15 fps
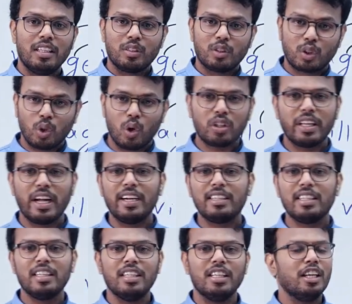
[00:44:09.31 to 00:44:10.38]
so
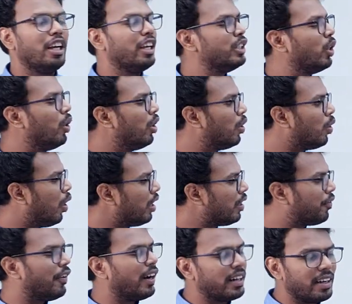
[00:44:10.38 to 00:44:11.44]
that you'll
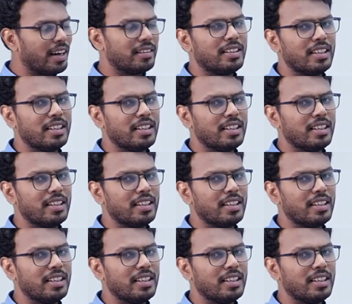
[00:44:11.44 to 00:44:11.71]
not forget